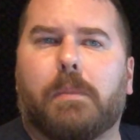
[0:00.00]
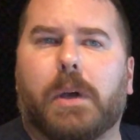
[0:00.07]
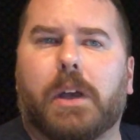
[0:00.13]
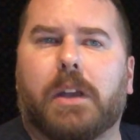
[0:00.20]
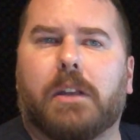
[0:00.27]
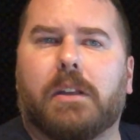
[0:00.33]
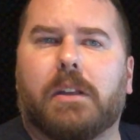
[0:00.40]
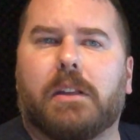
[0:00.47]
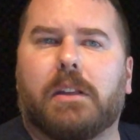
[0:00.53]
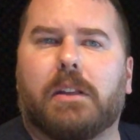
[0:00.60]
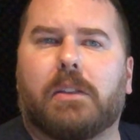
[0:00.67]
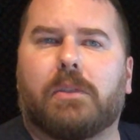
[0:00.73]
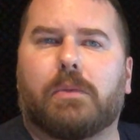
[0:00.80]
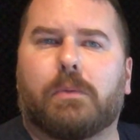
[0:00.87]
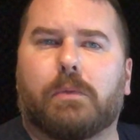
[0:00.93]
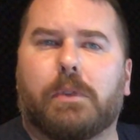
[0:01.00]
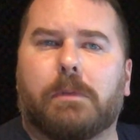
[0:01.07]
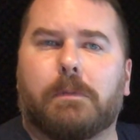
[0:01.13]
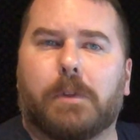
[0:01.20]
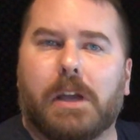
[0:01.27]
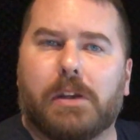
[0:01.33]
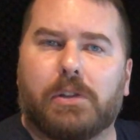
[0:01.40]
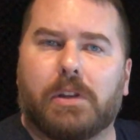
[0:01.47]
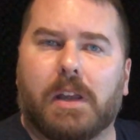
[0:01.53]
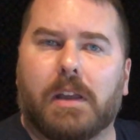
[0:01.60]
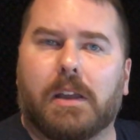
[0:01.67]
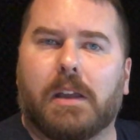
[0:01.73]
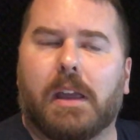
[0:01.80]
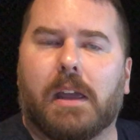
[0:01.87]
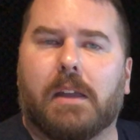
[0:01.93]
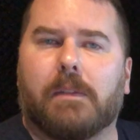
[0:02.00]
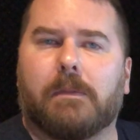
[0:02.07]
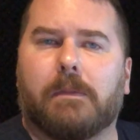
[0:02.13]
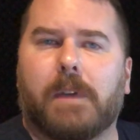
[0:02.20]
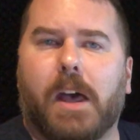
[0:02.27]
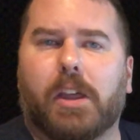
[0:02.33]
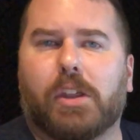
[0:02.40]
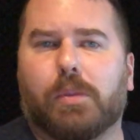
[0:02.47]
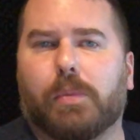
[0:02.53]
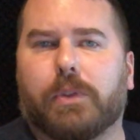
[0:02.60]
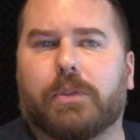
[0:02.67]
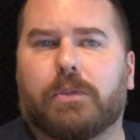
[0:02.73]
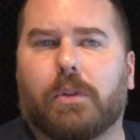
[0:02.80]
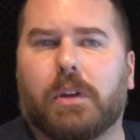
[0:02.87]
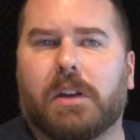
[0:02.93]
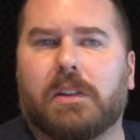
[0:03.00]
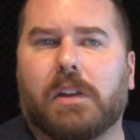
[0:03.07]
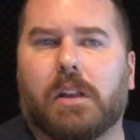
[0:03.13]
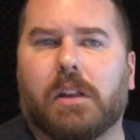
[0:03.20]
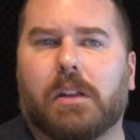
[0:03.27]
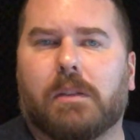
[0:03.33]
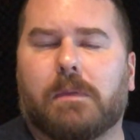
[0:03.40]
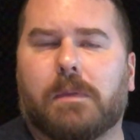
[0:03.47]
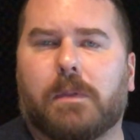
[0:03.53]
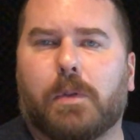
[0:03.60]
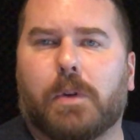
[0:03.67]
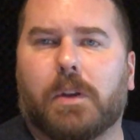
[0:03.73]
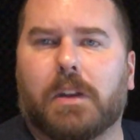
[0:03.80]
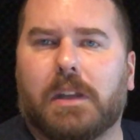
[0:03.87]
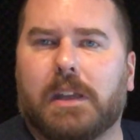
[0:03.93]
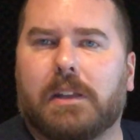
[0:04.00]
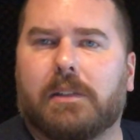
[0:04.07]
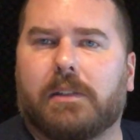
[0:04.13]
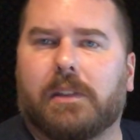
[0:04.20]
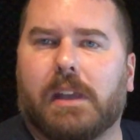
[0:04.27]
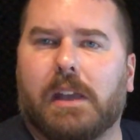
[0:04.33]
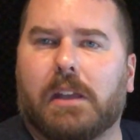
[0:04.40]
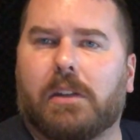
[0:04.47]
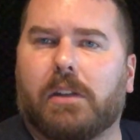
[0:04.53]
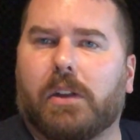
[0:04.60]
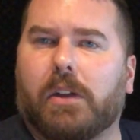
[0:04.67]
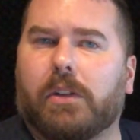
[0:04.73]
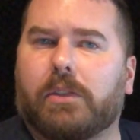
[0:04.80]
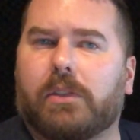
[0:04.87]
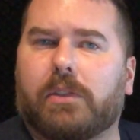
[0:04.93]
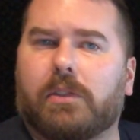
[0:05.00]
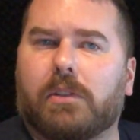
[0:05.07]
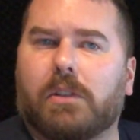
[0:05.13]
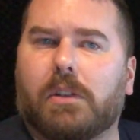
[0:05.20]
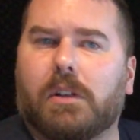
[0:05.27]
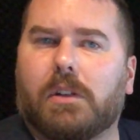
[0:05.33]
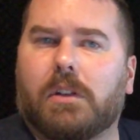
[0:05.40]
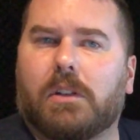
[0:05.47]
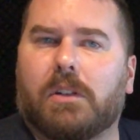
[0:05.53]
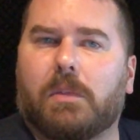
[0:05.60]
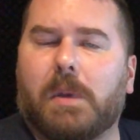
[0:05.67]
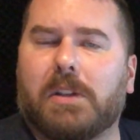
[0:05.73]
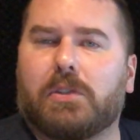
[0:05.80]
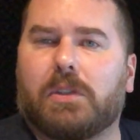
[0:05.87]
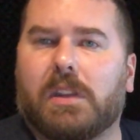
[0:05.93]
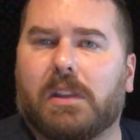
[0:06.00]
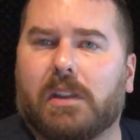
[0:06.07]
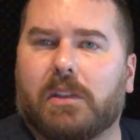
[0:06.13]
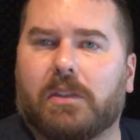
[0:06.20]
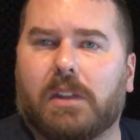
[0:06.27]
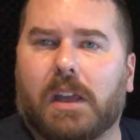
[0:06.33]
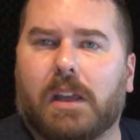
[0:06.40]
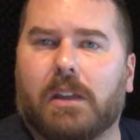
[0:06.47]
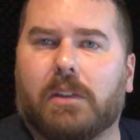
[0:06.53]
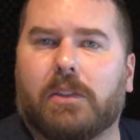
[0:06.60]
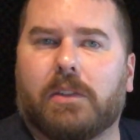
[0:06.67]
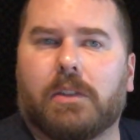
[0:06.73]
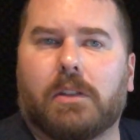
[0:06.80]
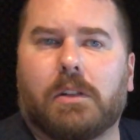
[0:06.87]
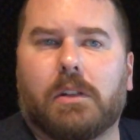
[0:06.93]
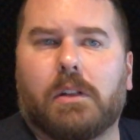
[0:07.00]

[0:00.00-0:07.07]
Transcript: but it's refreshing and valuable storytelling for kids and adults, especially these days.